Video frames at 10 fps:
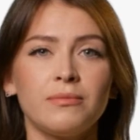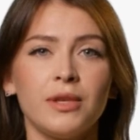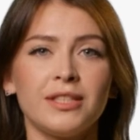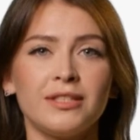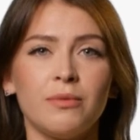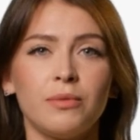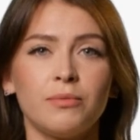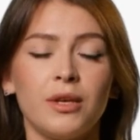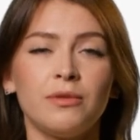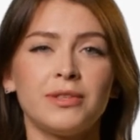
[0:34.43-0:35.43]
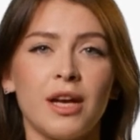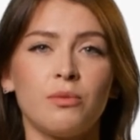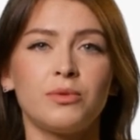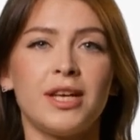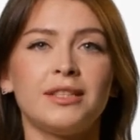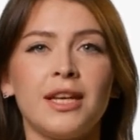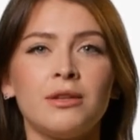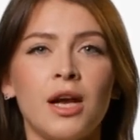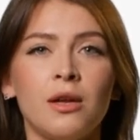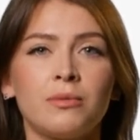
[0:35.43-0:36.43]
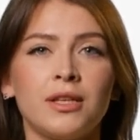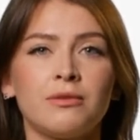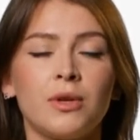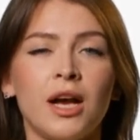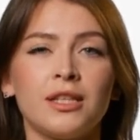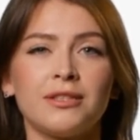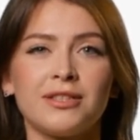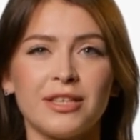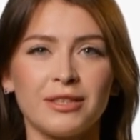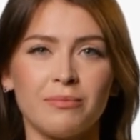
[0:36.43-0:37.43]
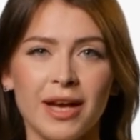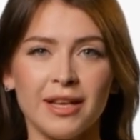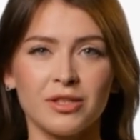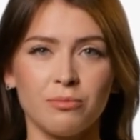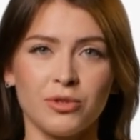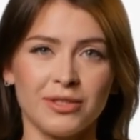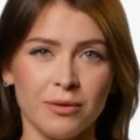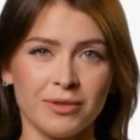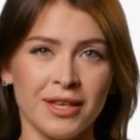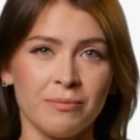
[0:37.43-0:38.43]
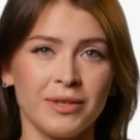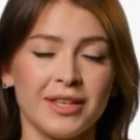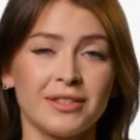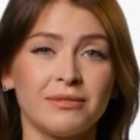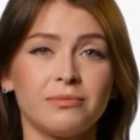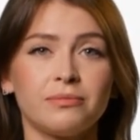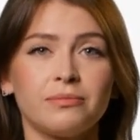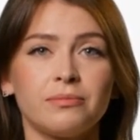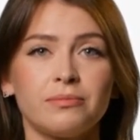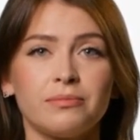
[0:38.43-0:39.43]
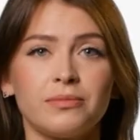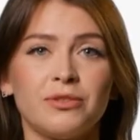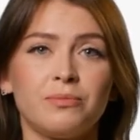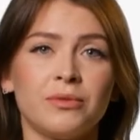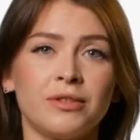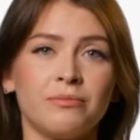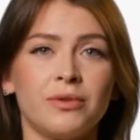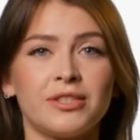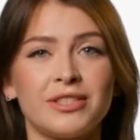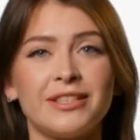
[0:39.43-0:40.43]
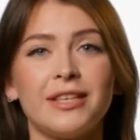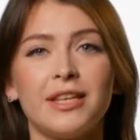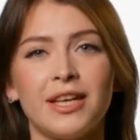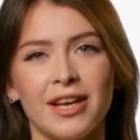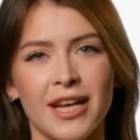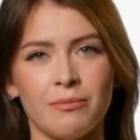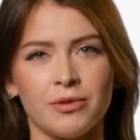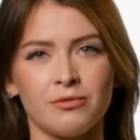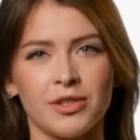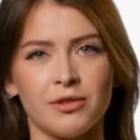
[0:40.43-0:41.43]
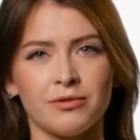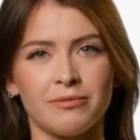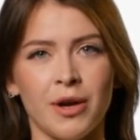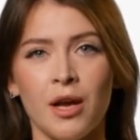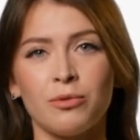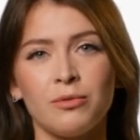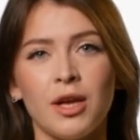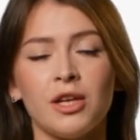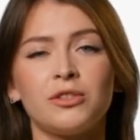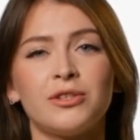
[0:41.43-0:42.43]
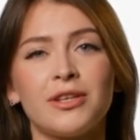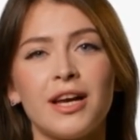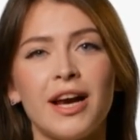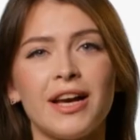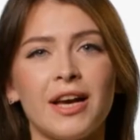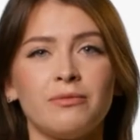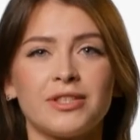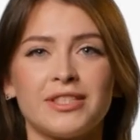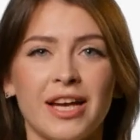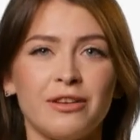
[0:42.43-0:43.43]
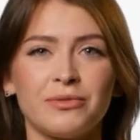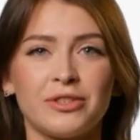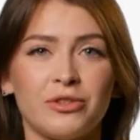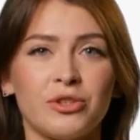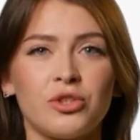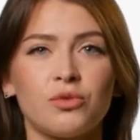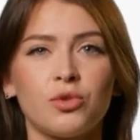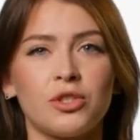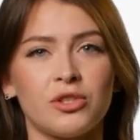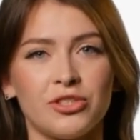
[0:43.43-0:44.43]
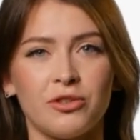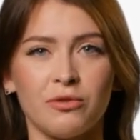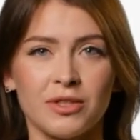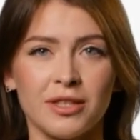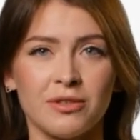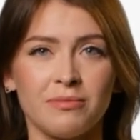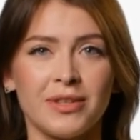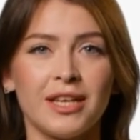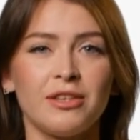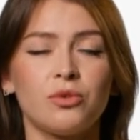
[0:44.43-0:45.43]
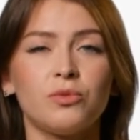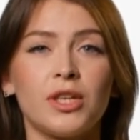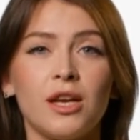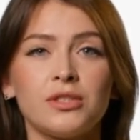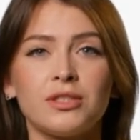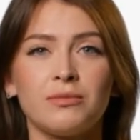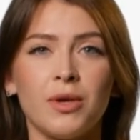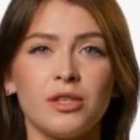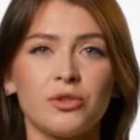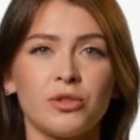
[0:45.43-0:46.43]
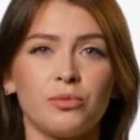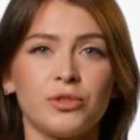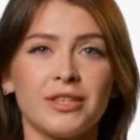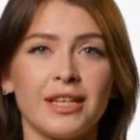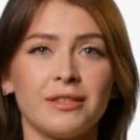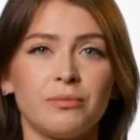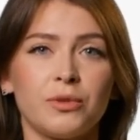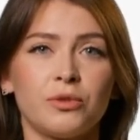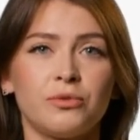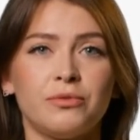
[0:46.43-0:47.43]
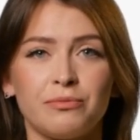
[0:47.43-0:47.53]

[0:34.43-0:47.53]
Multi-level BoMs help break down complex products into manageable sub-assemblies. This boosts efficiency, enables reuse of common parts, and helps detect material shortages early, making your production smarter and more scalable.